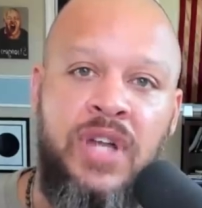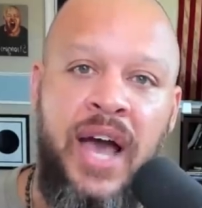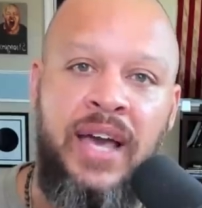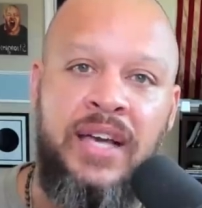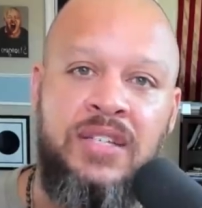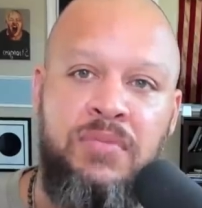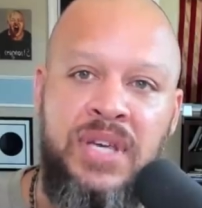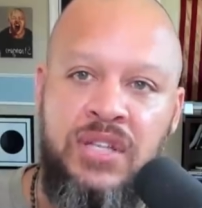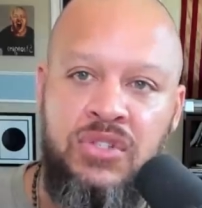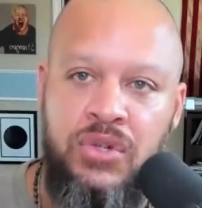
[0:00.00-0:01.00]
diet as a
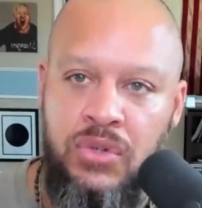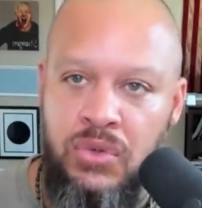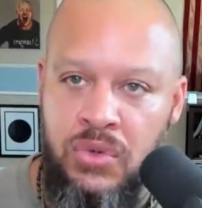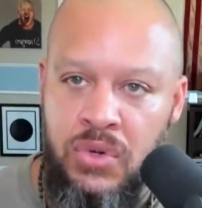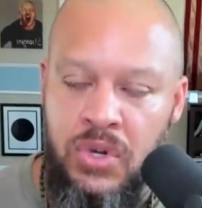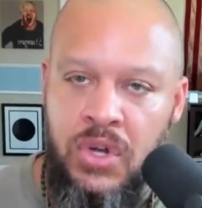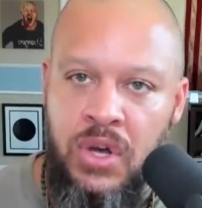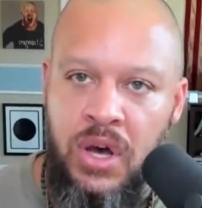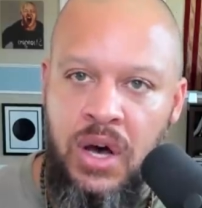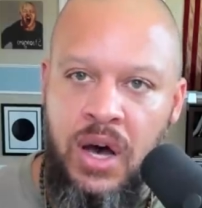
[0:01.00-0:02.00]
means to
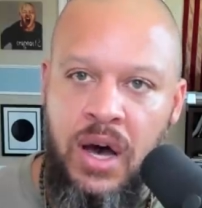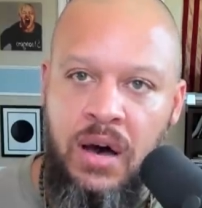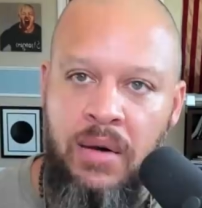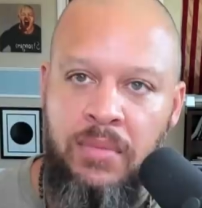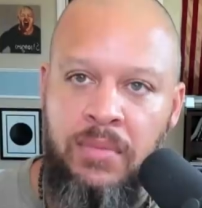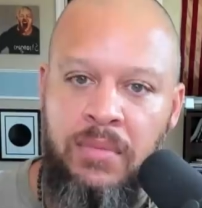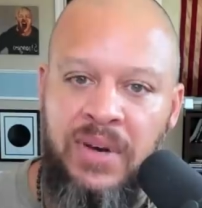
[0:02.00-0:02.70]
um,